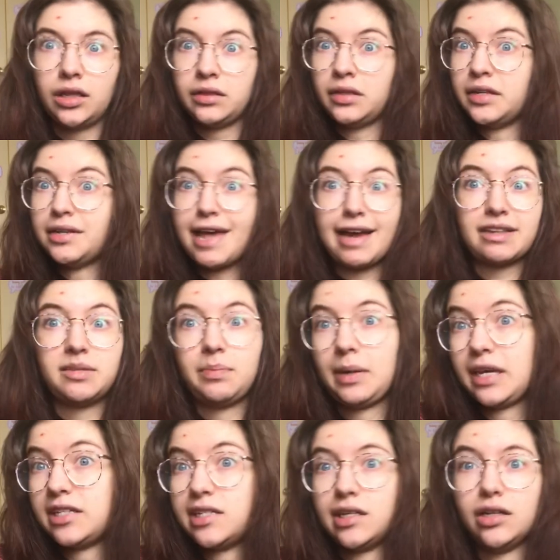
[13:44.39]
the next
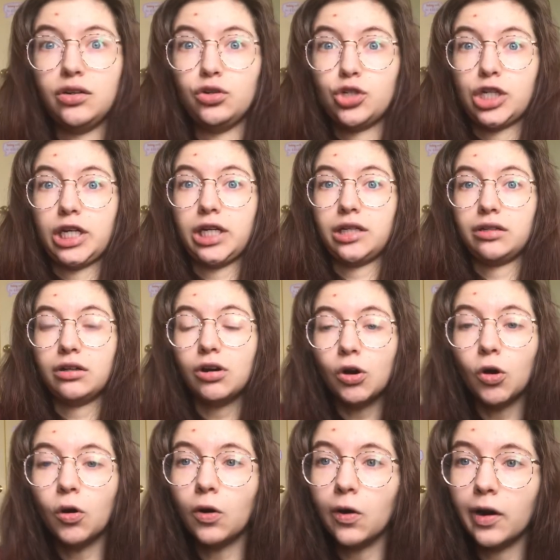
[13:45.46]
big solution
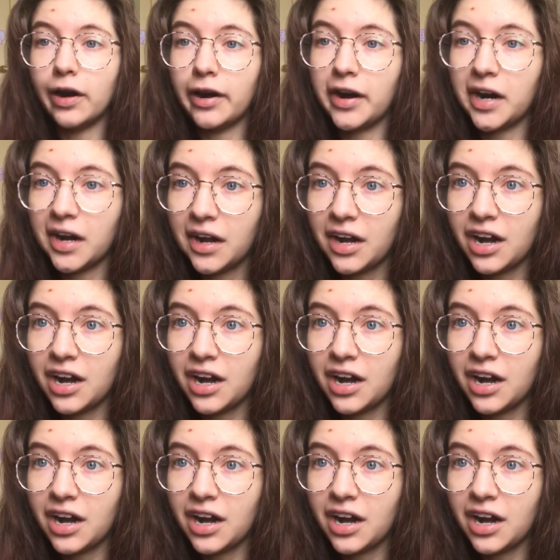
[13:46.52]
or